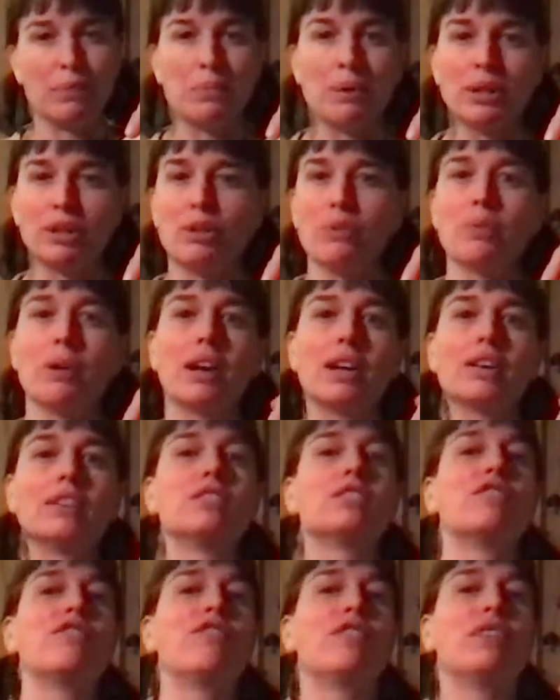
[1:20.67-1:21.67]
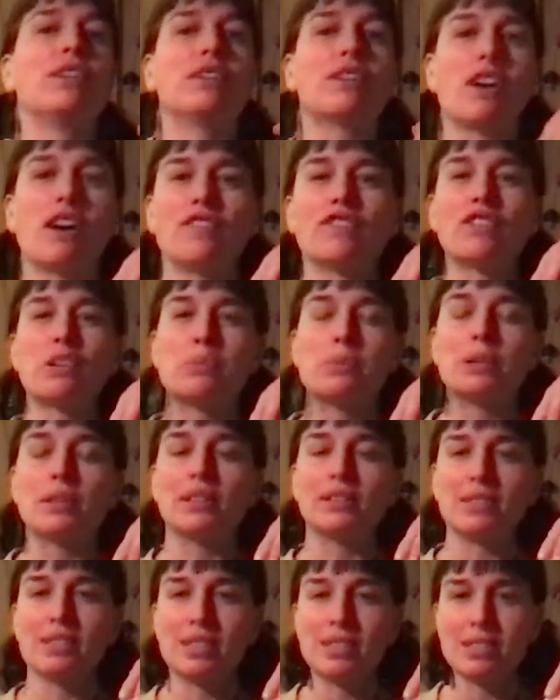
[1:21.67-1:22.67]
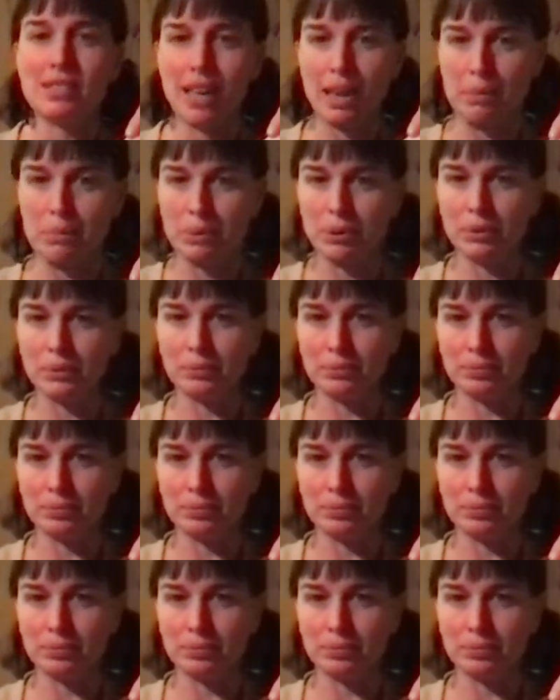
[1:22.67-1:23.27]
but you want it to feel comfortable and stable.